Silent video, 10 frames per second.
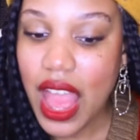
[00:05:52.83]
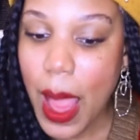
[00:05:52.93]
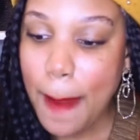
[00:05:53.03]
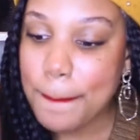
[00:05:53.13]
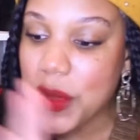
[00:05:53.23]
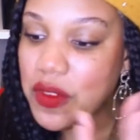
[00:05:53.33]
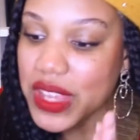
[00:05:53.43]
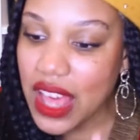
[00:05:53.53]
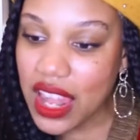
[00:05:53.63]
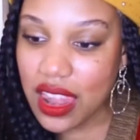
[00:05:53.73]

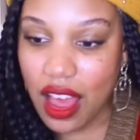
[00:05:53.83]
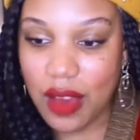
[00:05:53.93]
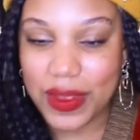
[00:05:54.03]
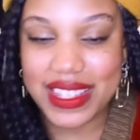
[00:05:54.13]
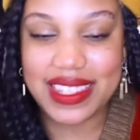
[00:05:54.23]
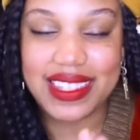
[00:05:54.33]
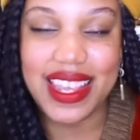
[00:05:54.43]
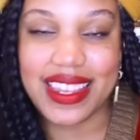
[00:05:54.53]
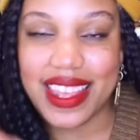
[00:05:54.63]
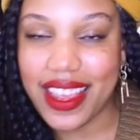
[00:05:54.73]
Moving along with
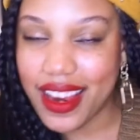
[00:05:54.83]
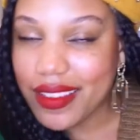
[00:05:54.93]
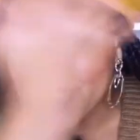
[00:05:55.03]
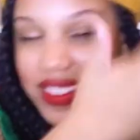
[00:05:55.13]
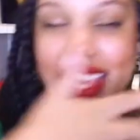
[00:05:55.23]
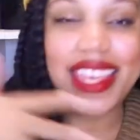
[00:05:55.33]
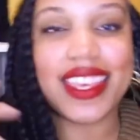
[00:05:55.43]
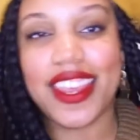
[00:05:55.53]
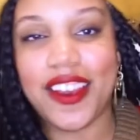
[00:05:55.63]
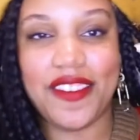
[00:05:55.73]
skincare, we've taken
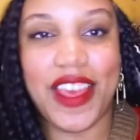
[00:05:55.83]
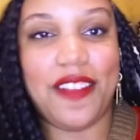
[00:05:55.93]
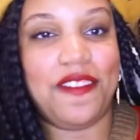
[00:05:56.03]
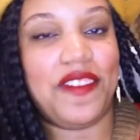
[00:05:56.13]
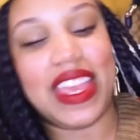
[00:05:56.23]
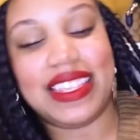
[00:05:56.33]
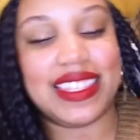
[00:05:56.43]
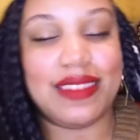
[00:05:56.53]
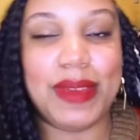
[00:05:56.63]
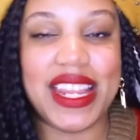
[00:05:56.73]
care of that
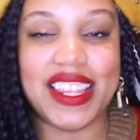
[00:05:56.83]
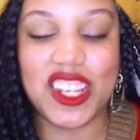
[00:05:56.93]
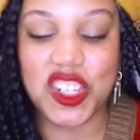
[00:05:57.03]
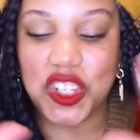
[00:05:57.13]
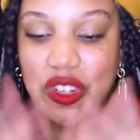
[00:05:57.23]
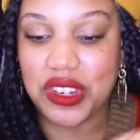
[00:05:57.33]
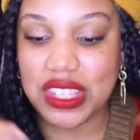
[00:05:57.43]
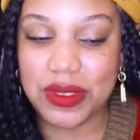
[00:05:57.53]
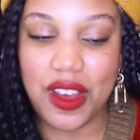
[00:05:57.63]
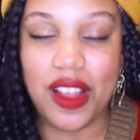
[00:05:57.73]
face and made it
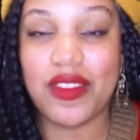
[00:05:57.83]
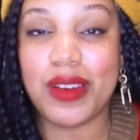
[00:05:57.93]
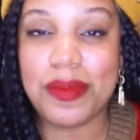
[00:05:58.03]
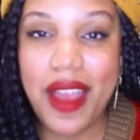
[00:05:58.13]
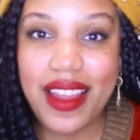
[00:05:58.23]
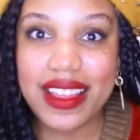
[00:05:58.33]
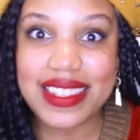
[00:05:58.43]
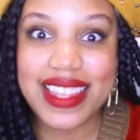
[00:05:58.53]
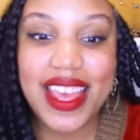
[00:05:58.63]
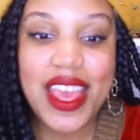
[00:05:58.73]
luxurious with all of our
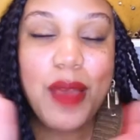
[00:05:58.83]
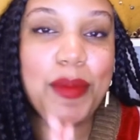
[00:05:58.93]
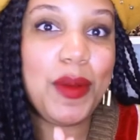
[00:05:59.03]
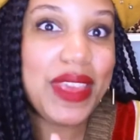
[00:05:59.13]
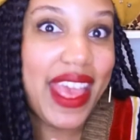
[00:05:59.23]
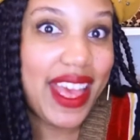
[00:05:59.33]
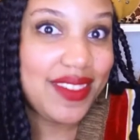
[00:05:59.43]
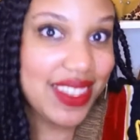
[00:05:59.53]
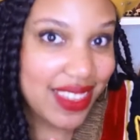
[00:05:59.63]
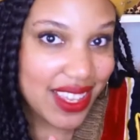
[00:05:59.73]
products, but we have
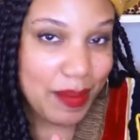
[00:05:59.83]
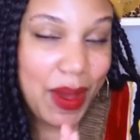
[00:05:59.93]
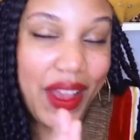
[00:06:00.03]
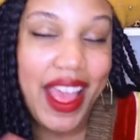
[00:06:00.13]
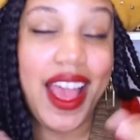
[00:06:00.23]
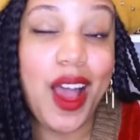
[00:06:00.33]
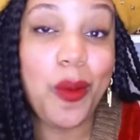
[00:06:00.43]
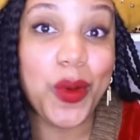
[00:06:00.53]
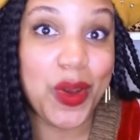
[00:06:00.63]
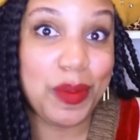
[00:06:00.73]
to think about how
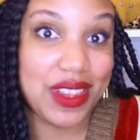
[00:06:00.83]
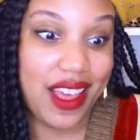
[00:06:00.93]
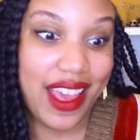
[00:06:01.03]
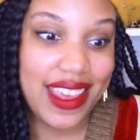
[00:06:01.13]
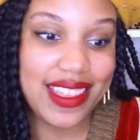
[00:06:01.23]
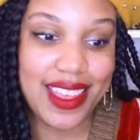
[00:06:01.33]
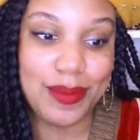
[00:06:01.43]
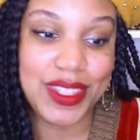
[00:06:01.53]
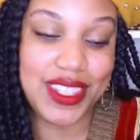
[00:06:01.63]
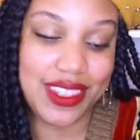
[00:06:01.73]
we're applying
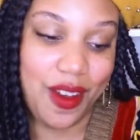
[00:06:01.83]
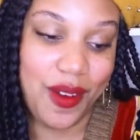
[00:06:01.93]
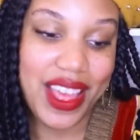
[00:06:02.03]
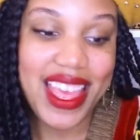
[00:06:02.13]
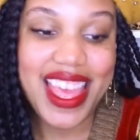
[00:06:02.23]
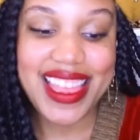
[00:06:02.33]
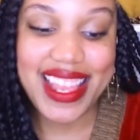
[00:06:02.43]
them. So, the